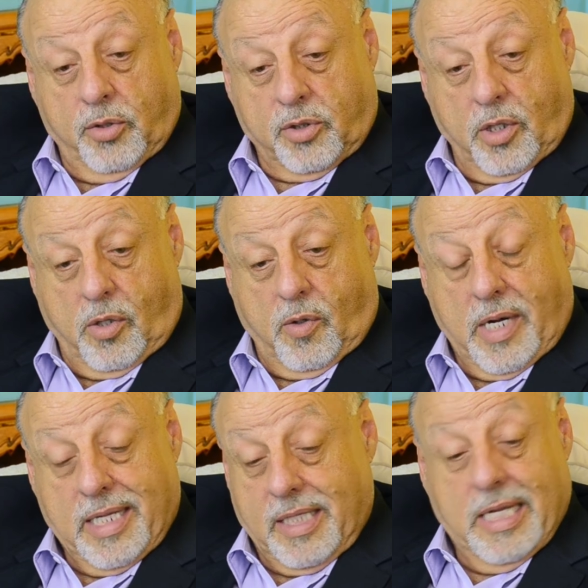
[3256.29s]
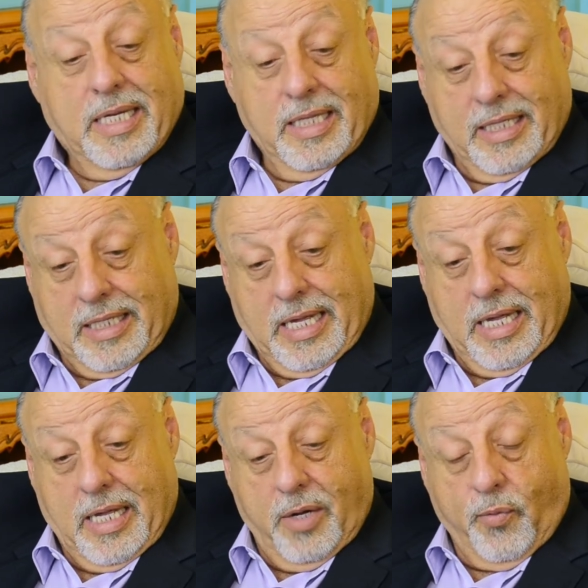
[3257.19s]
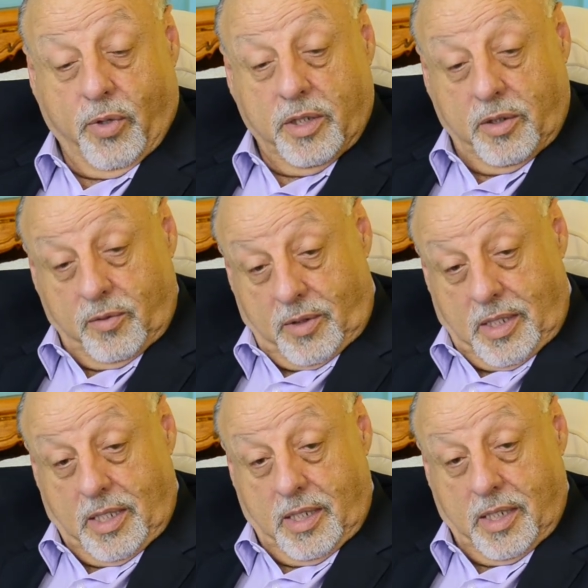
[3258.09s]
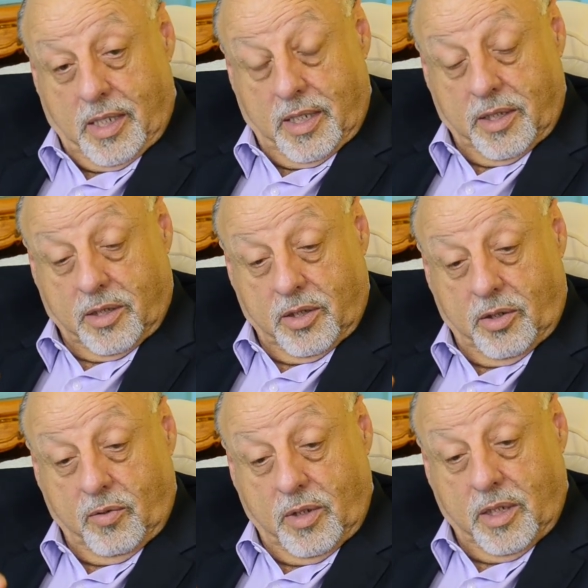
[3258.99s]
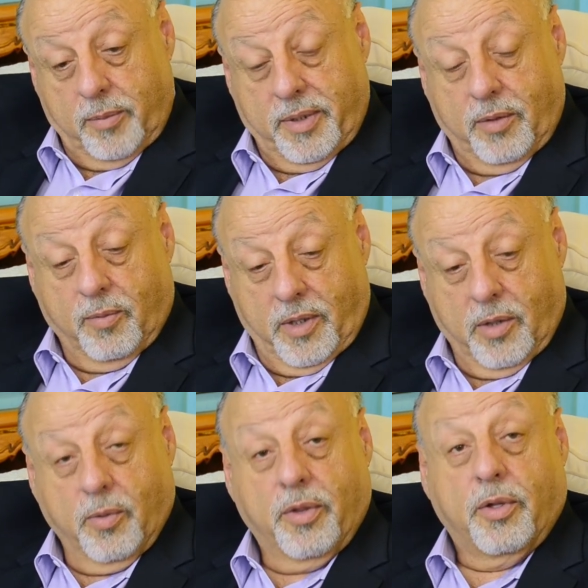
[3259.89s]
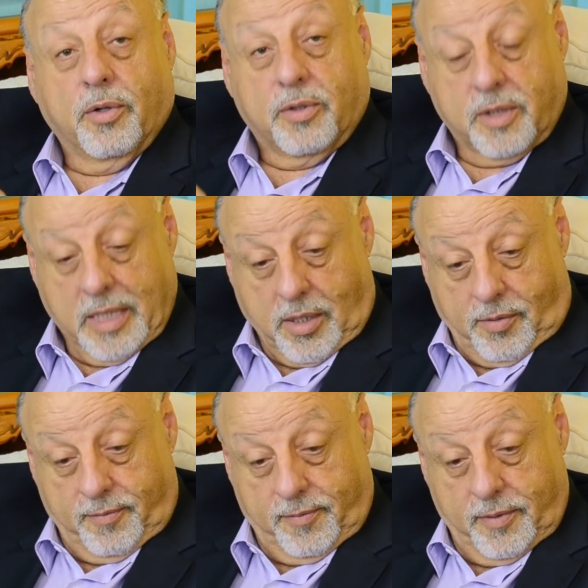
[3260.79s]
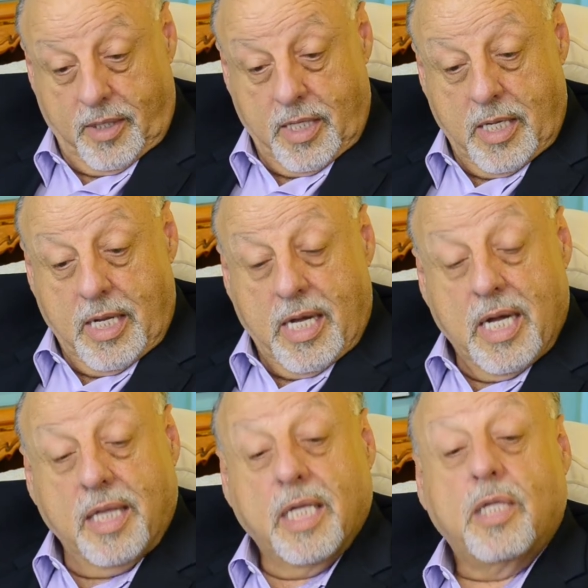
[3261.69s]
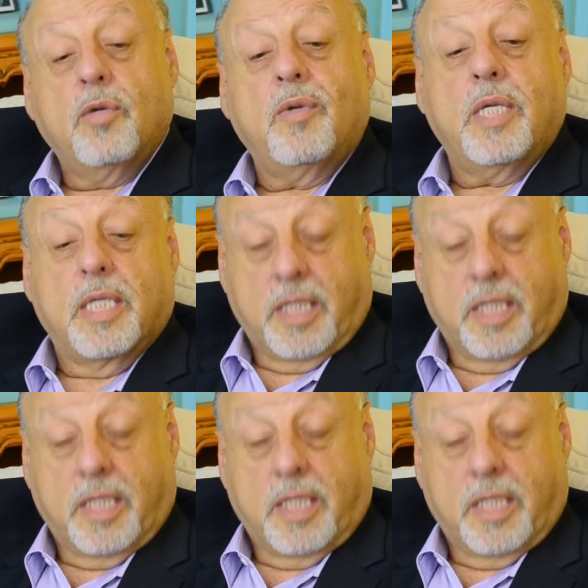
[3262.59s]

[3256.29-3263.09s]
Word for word: So, at the end of the day, what you need is you need to be real with yourself, and then you need a